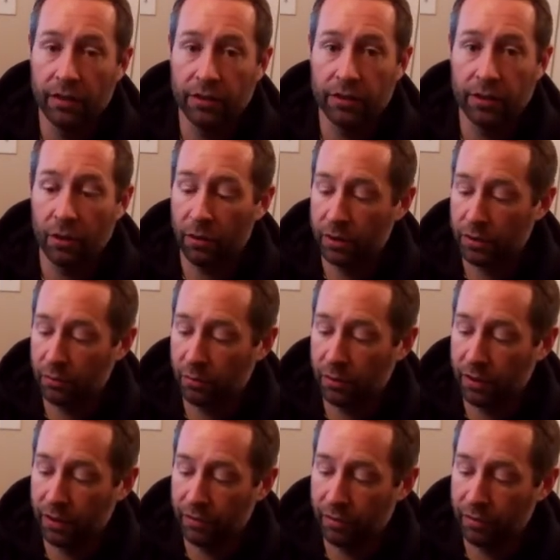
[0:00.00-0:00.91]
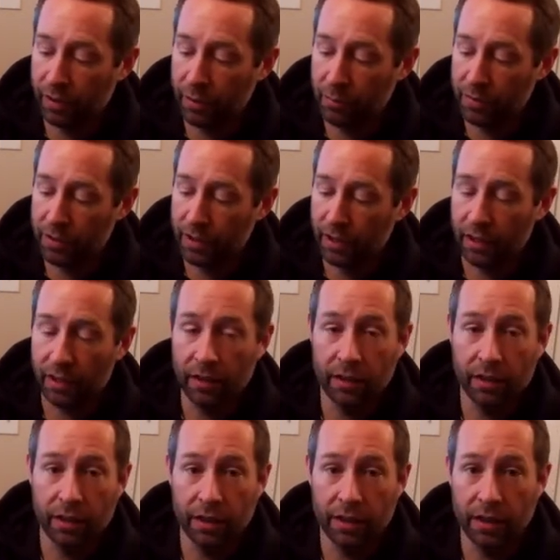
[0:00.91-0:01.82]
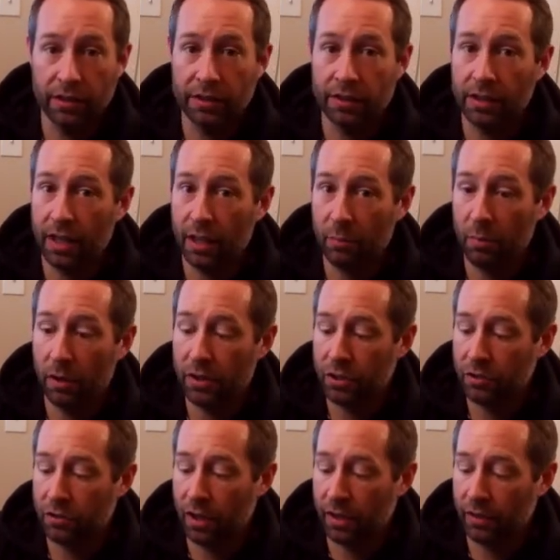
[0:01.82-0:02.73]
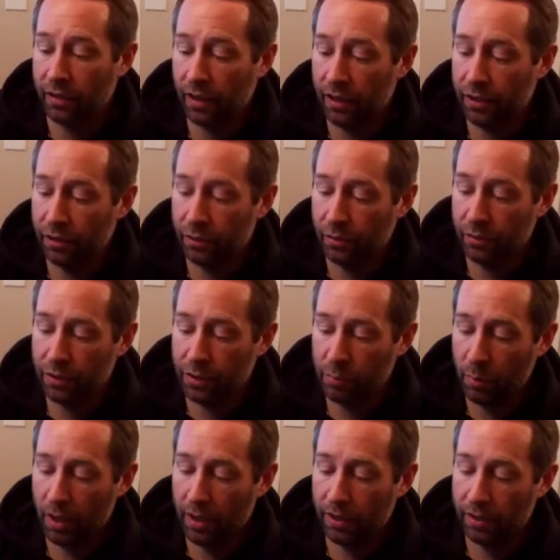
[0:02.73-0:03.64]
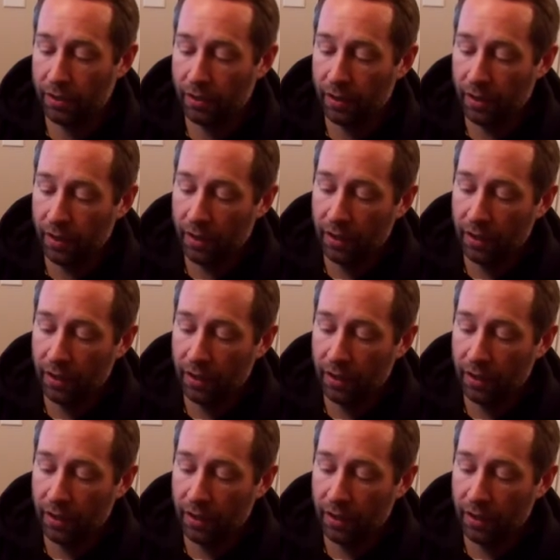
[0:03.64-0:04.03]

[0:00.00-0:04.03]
So it's really flimsy. It doesn't take much strength to undo this button.